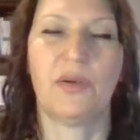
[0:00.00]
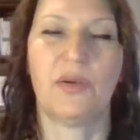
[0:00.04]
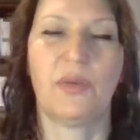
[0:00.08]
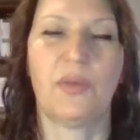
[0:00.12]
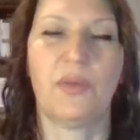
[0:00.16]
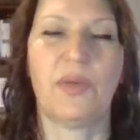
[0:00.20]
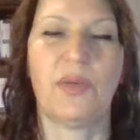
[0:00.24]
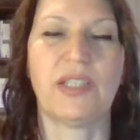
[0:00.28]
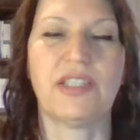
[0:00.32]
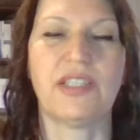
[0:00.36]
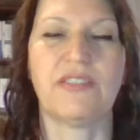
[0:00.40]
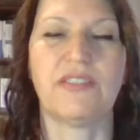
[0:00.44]

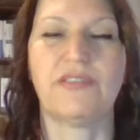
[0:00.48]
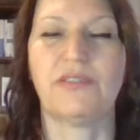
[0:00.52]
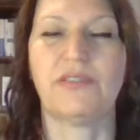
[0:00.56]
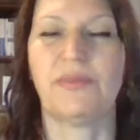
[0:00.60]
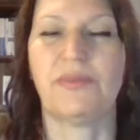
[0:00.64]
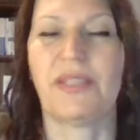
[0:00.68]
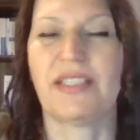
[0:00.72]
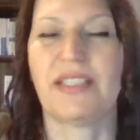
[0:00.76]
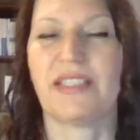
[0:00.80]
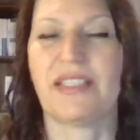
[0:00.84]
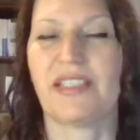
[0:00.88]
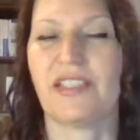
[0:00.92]
wonderful
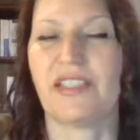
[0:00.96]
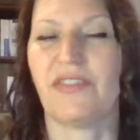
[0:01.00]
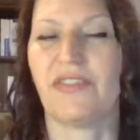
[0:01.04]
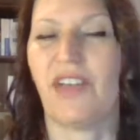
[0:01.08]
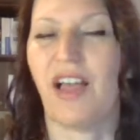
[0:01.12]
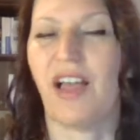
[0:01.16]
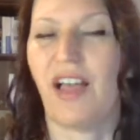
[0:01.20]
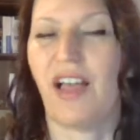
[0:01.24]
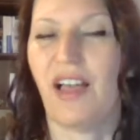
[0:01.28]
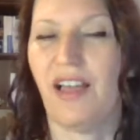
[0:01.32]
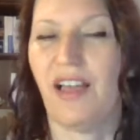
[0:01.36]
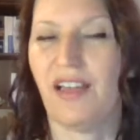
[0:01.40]
pieces of
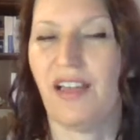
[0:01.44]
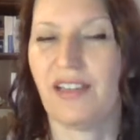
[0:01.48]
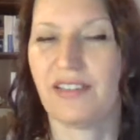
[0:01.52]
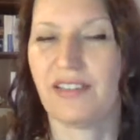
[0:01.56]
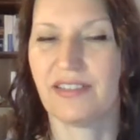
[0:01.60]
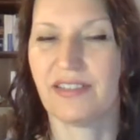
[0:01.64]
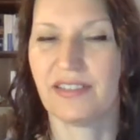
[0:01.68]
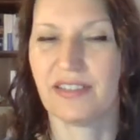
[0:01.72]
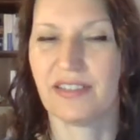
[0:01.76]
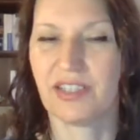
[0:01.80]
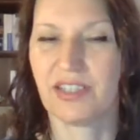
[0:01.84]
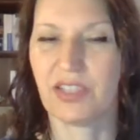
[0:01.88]
art,
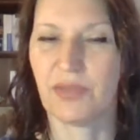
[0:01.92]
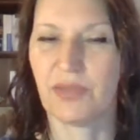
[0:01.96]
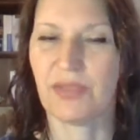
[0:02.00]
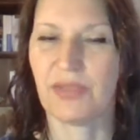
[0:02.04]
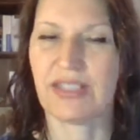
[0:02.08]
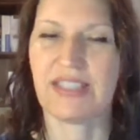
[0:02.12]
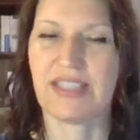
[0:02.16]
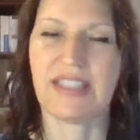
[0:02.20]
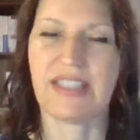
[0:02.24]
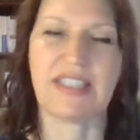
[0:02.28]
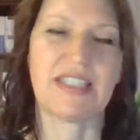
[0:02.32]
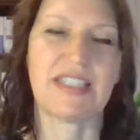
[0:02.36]
to
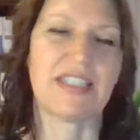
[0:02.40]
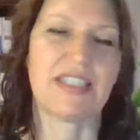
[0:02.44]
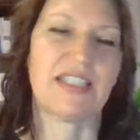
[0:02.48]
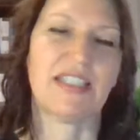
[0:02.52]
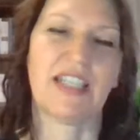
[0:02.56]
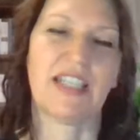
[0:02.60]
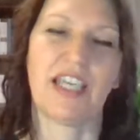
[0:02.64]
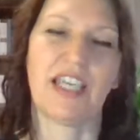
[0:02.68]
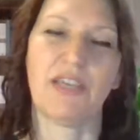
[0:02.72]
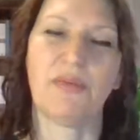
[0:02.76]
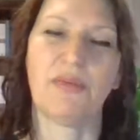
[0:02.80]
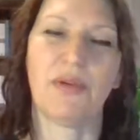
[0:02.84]
assist a
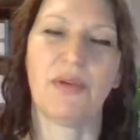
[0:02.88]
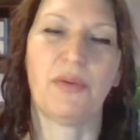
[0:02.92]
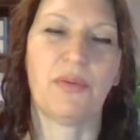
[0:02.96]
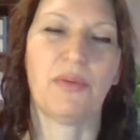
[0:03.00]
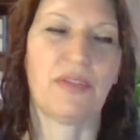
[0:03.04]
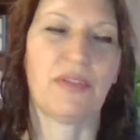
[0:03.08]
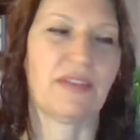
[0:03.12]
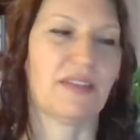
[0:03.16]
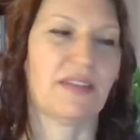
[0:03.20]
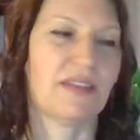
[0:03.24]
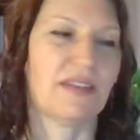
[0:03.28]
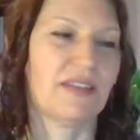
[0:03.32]
neighbour with